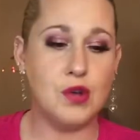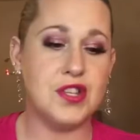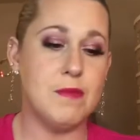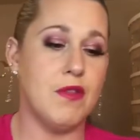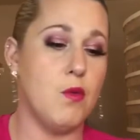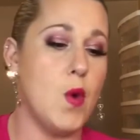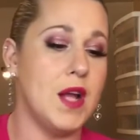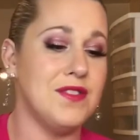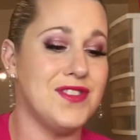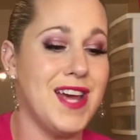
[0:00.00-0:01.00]
some of the
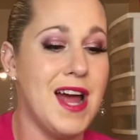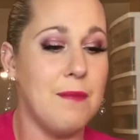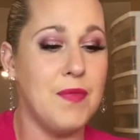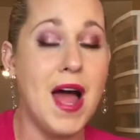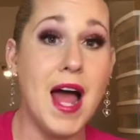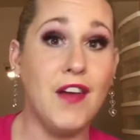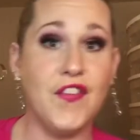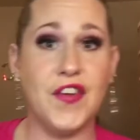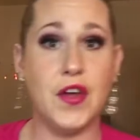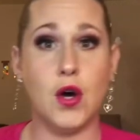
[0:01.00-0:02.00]
ones that I
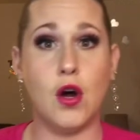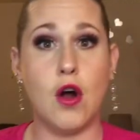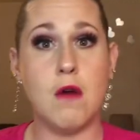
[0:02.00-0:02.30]
feel